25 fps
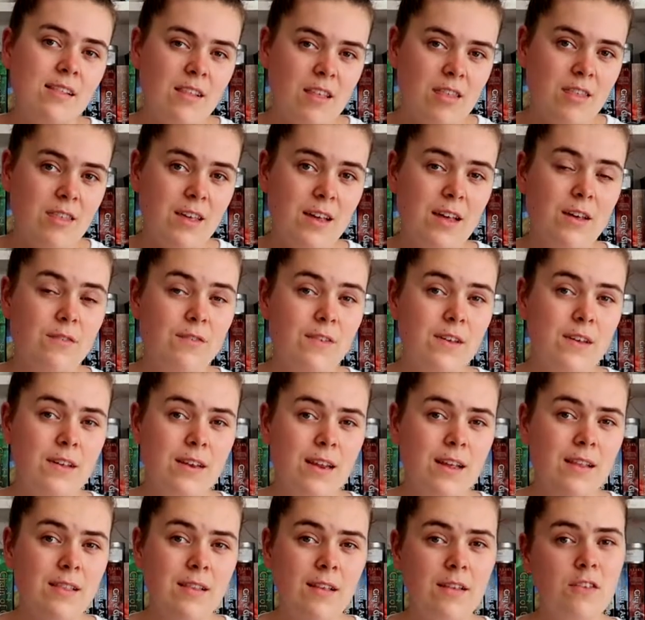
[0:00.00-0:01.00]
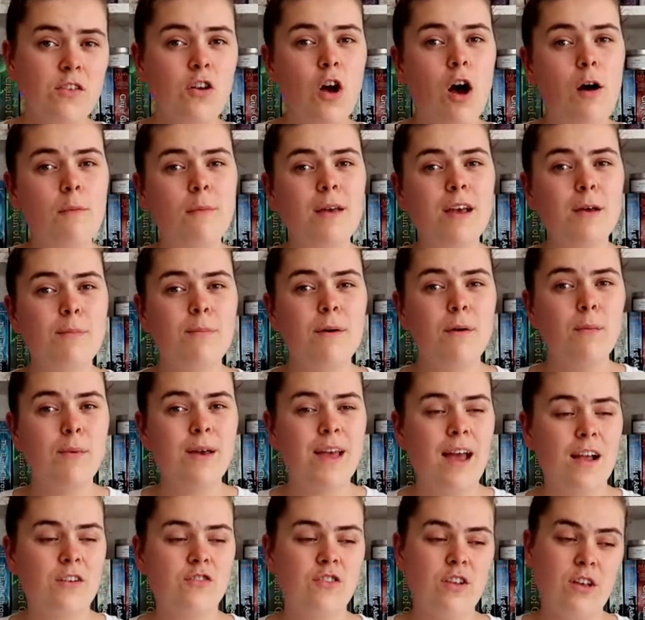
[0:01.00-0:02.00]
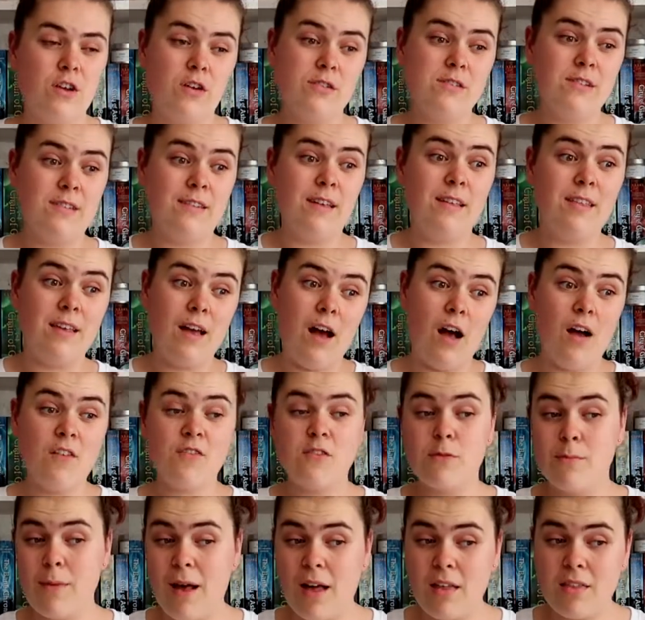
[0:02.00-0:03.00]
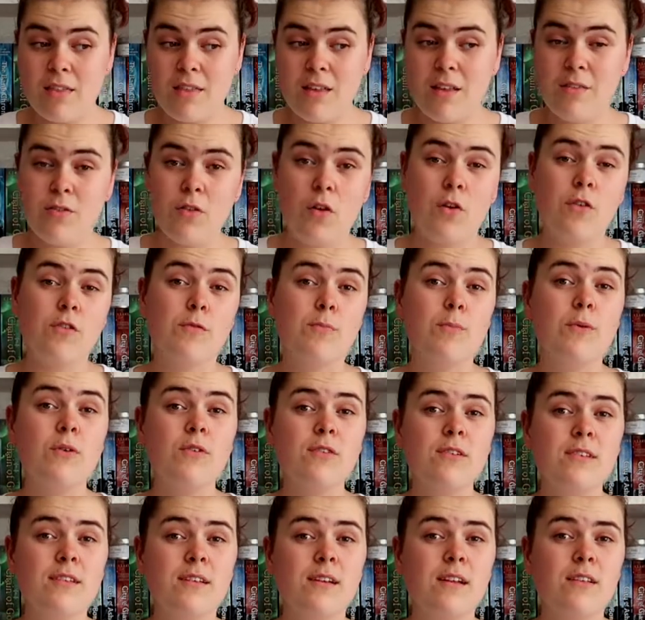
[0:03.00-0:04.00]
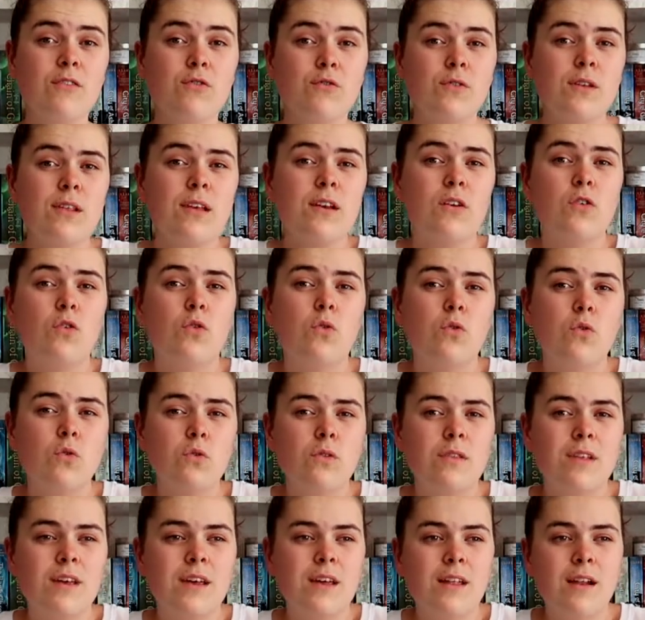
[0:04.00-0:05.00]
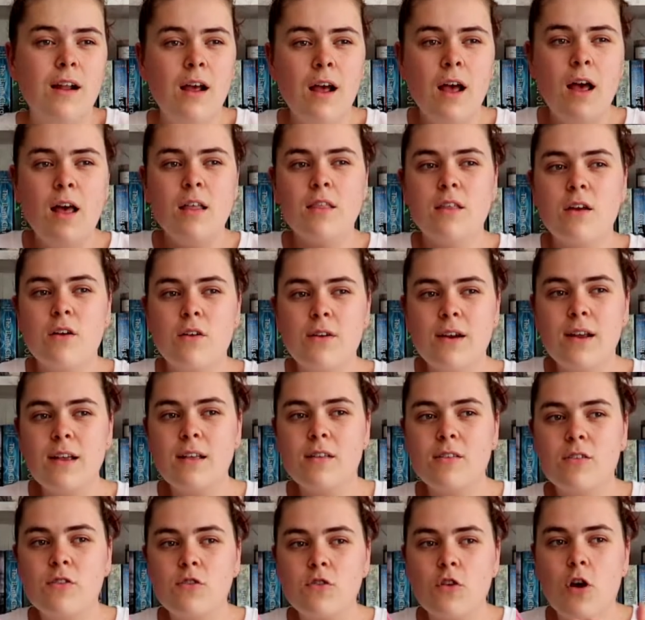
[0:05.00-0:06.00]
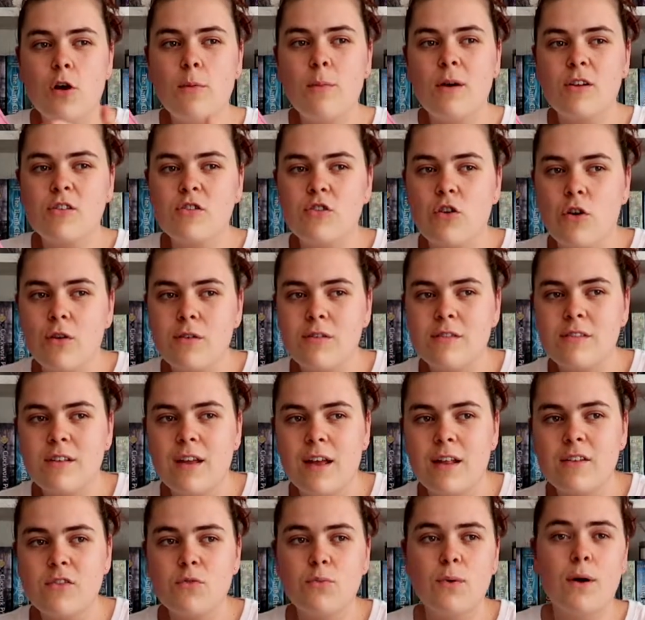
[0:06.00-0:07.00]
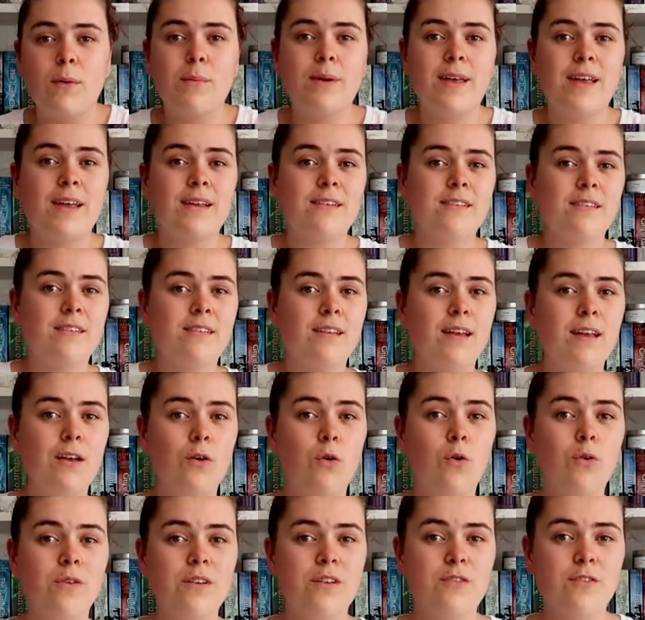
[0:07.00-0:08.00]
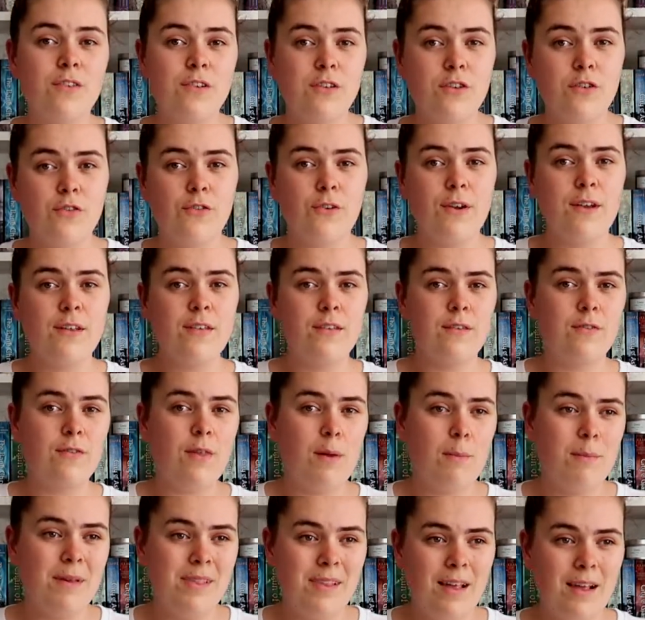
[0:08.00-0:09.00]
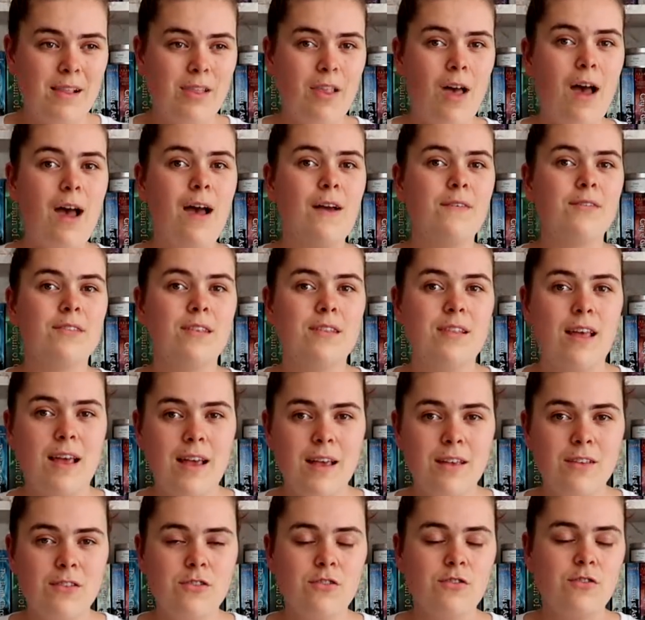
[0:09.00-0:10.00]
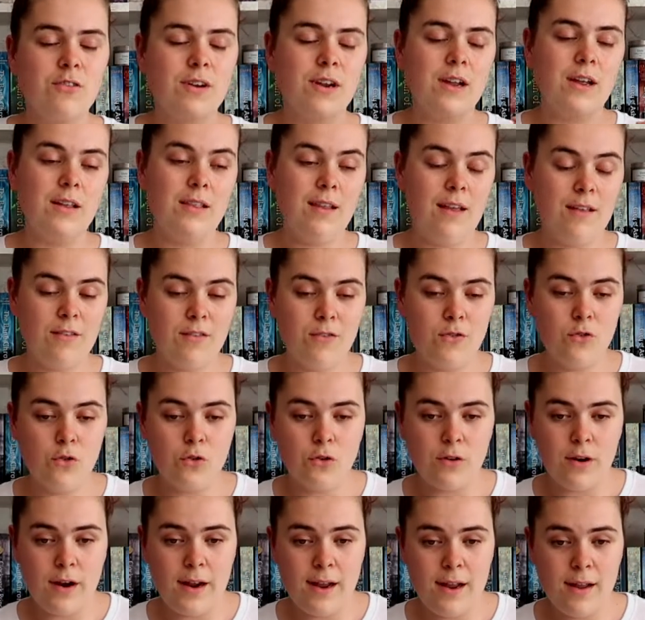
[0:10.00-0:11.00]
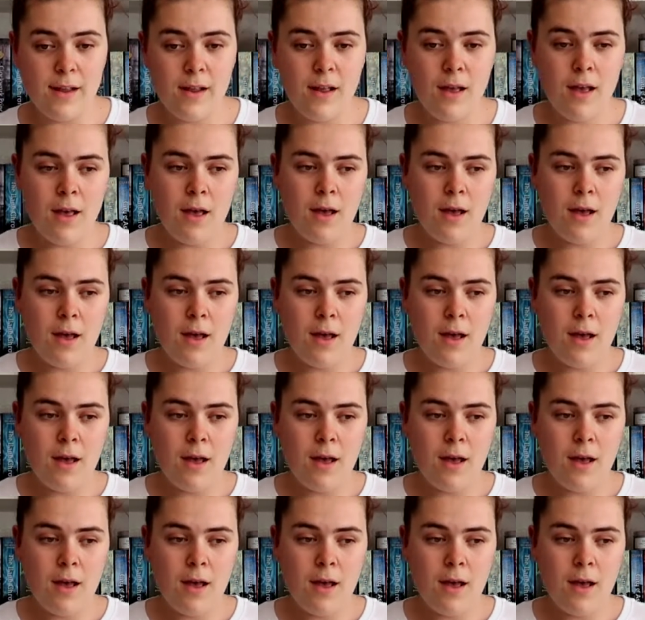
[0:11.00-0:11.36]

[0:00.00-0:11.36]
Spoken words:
in the thick of it in this comic, but we actually got to see the aftermath in those books, and it's really cool that there is so much content where we get to see all different degrees of them in their lives and their history and their story.